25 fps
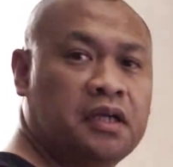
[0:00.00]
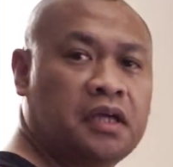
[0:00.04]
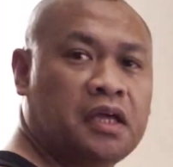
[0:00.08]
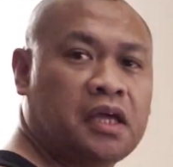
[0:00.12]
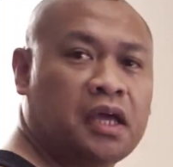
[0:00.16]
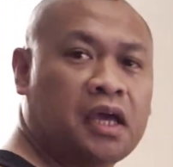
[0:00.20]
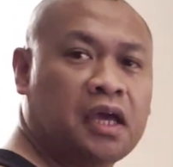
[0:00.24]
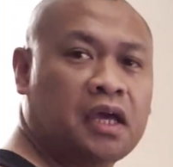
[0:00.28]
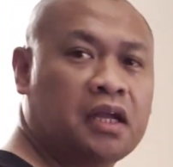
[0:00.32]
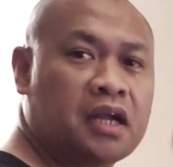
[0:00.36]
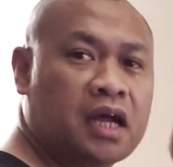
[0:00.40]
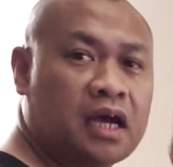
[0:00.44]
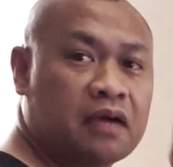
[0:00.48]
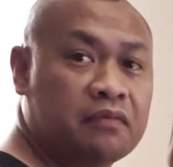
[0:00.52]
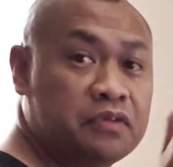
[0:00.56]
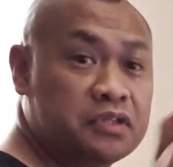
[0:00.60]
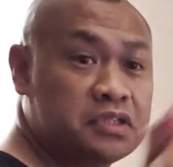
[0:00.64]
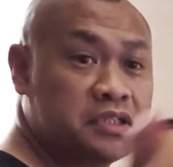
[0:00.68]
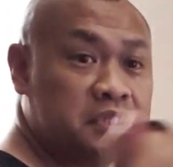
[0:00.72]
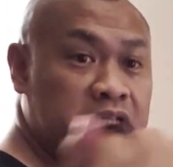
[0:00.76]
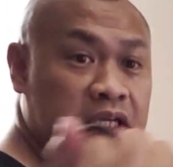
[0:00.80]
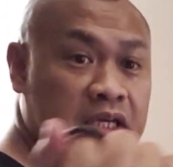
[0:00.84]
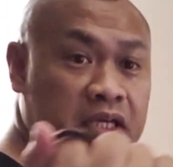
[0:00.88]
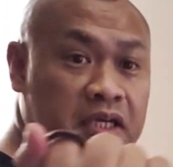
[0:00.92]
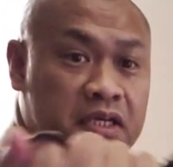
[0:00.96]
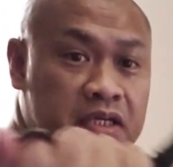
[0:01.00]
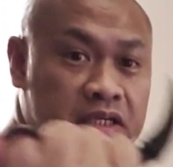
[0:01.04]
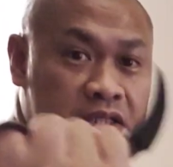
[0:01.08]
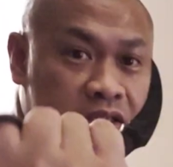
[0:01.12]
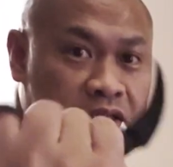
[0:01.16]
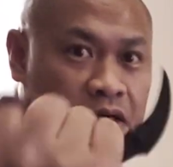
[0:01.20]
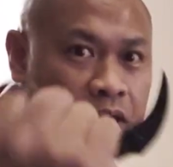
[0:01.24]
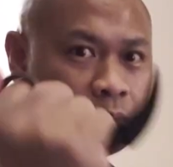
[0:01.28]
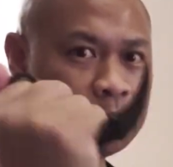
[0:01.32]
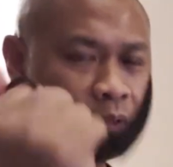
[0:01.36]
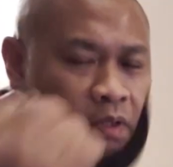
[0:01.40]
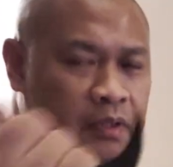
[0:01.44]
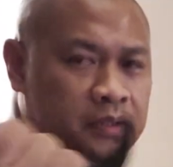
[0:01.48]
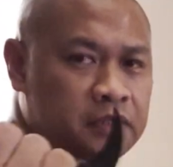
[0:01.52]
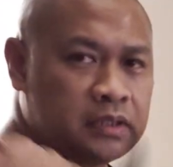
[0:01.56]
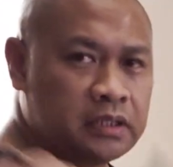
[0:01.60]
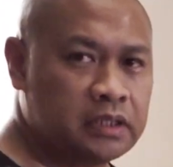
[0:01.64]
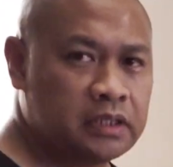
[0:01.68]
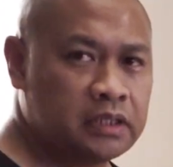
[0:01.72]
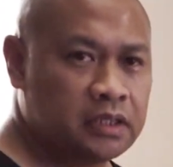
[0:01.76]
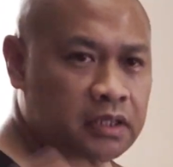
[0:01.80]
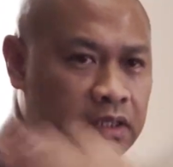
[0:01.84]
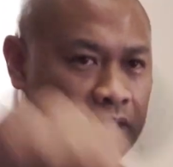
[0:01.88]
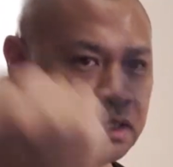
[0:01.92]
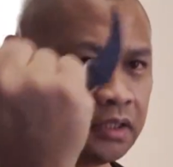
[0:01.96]
and obviously sharper.
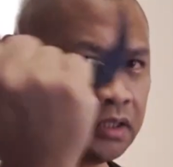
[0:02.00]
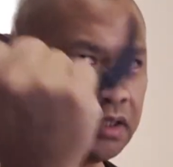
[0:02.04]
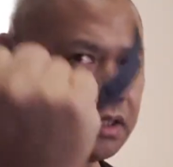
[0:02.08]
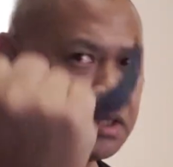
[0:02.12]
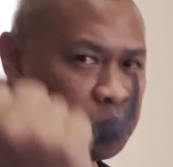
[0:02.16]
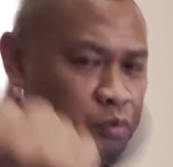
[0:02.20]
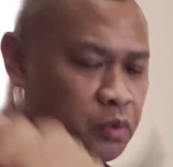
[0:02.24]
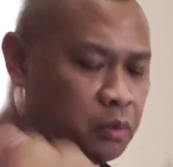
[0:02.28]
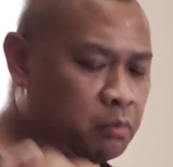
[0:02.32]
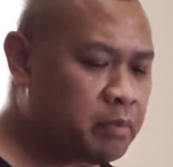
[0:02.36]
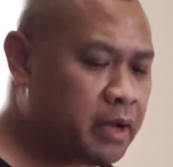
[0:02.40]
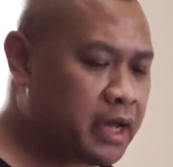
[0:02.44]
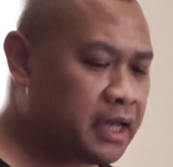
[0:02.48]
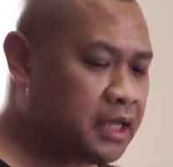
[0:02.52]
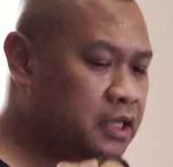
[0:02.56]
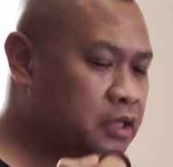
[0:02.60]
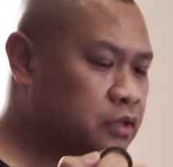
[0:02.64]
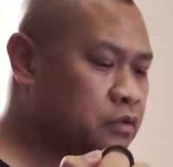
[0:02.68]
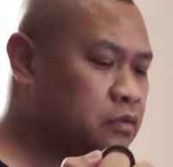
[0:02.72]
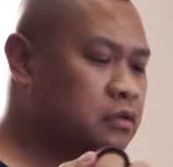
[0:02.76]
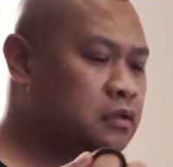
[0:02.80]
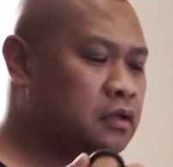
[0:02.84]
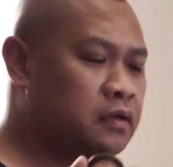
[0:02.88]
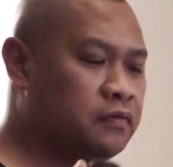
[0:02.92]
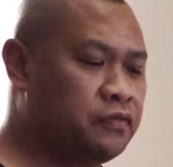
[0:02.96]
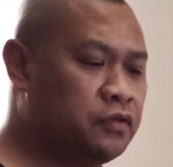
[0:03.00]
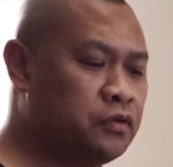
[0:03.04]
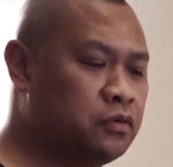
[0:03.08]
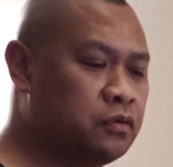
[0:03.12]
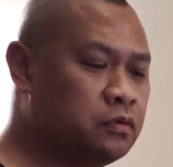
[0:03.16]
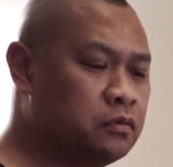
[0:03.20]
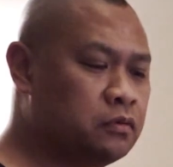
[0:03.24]
This will bite you if